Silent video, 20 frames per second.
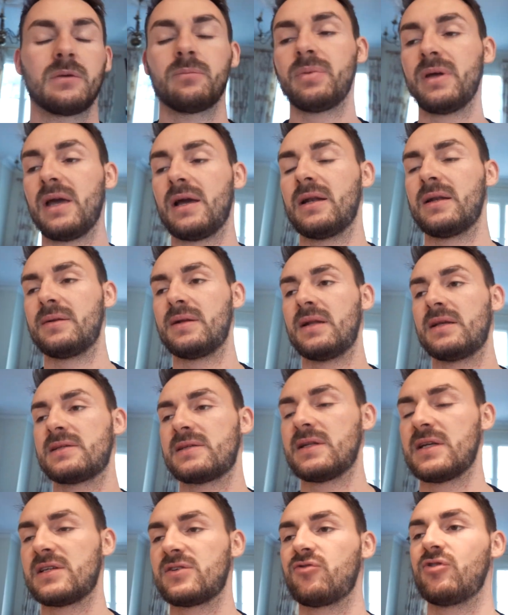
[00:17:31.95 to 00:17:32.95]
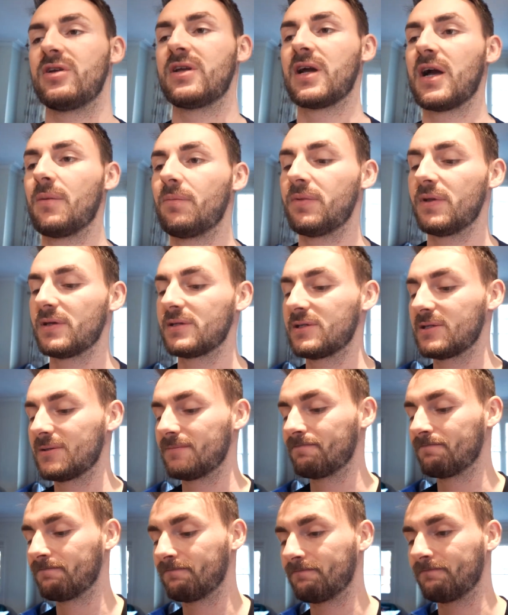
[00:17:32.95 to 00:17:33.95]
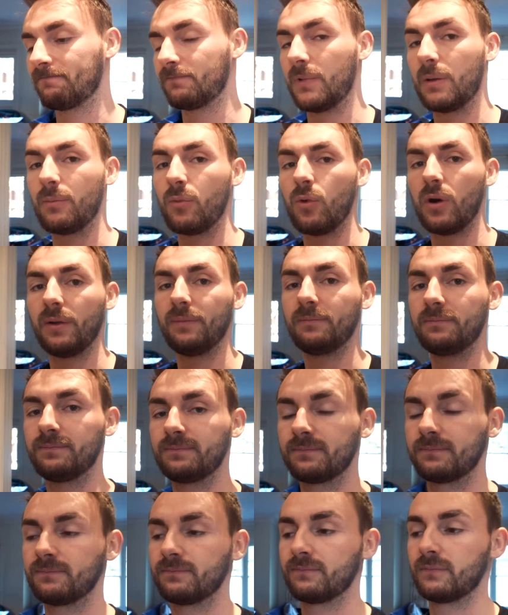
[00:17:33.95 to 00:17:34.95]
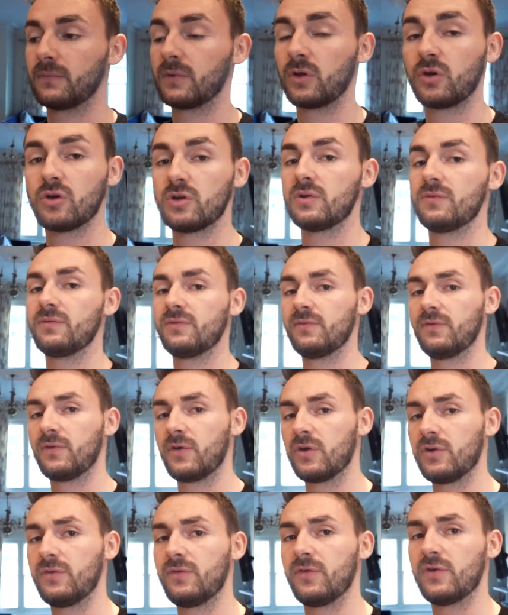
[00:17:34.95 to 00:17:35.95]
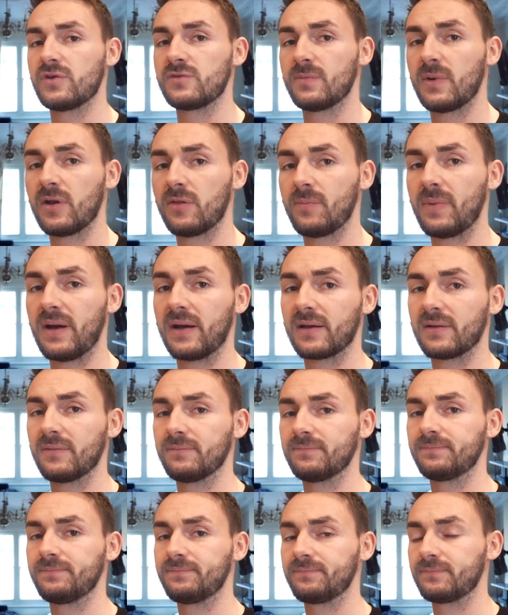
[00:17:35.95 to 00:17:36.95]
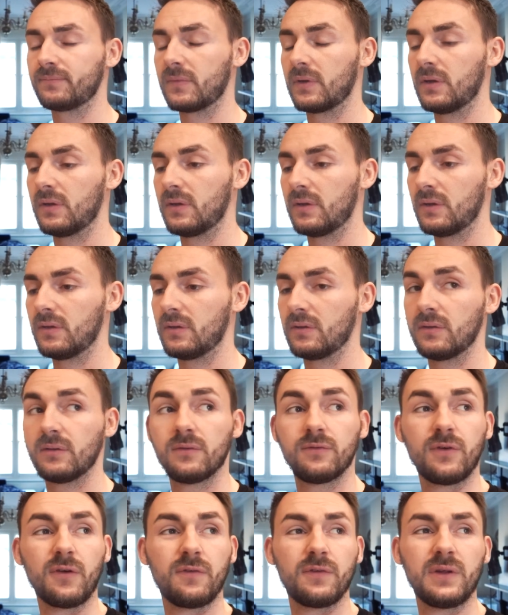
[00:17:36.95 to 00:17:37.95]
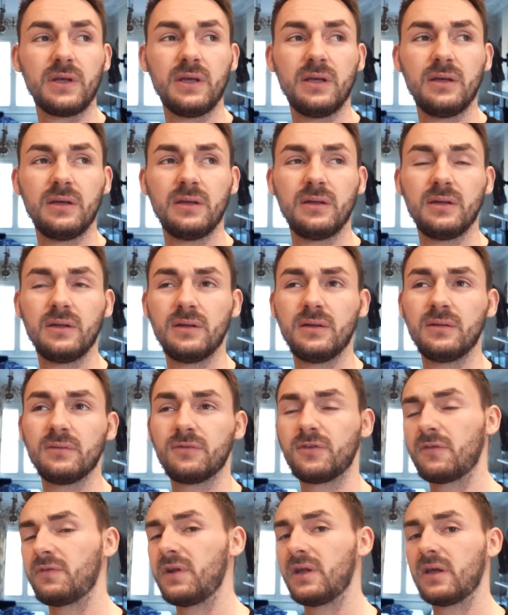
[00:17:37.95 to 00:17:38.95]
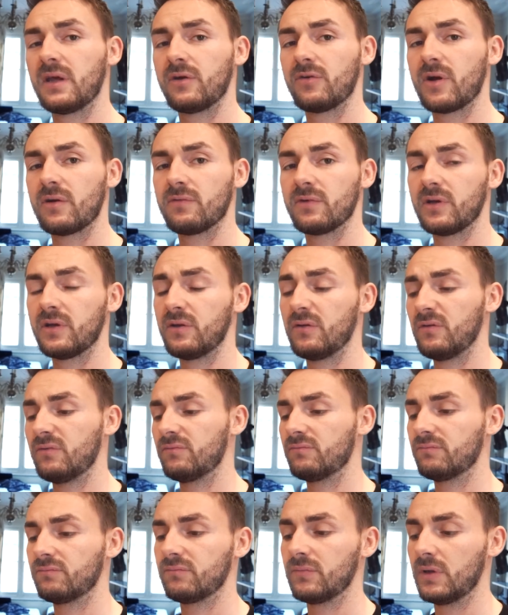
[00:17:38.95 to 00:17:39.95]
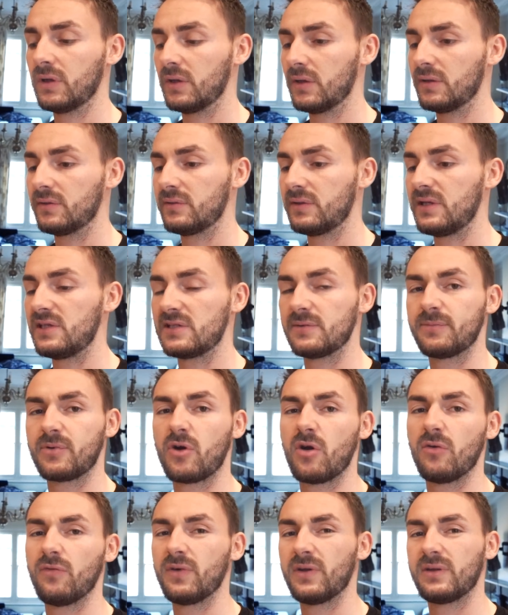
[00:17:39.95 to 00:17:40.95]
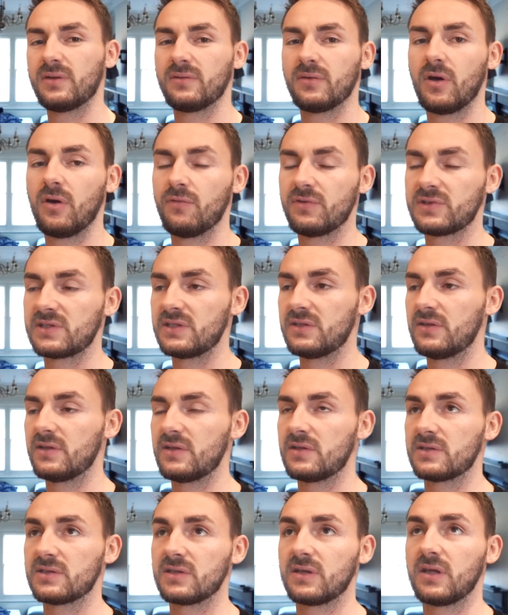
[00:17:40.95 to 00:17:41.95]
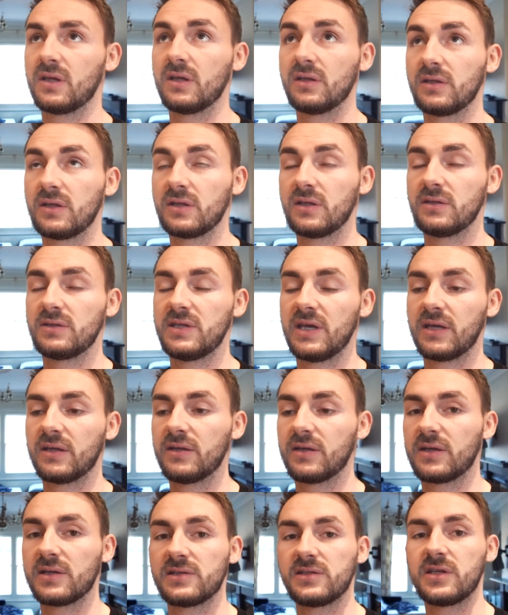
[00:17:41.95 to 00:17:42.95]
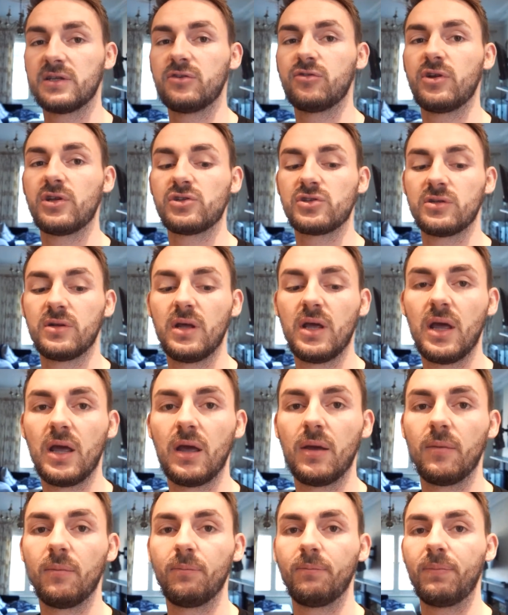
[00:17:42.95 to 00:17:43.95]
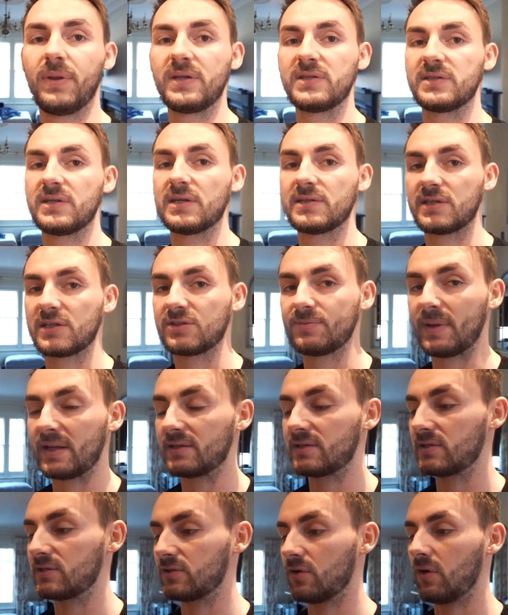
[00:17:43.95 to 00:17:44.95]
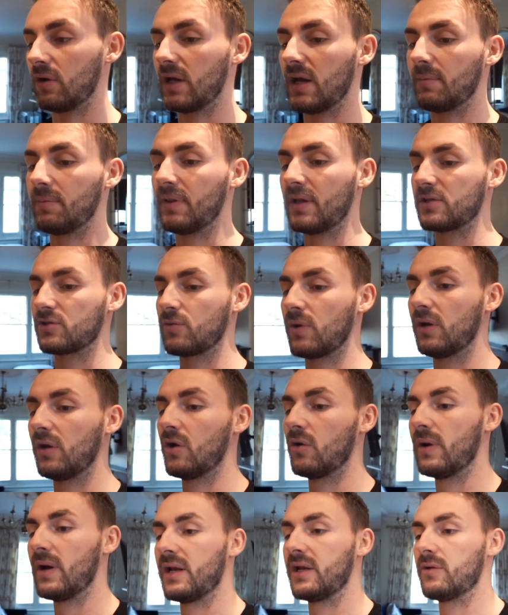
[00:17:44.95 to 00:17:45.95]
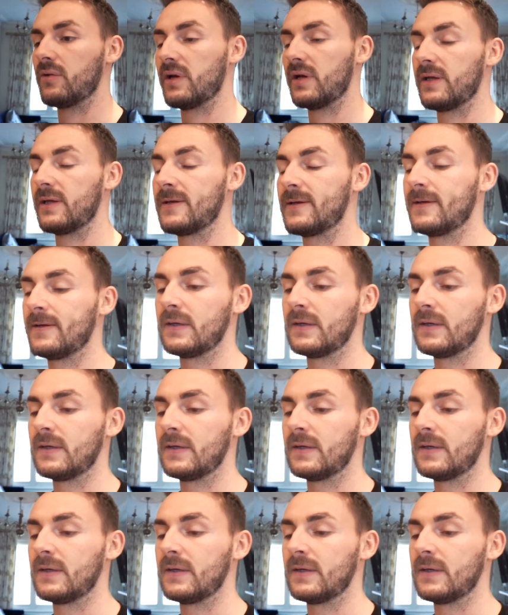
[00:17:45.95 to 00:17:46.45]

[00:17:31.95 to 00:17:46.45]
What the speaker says: But yeah, let's recap this. Number one, good first month back. 15K revenue. Decent profit. Obviously, that doesn't take into consideration business expenses and all that, but that's quite low anyway.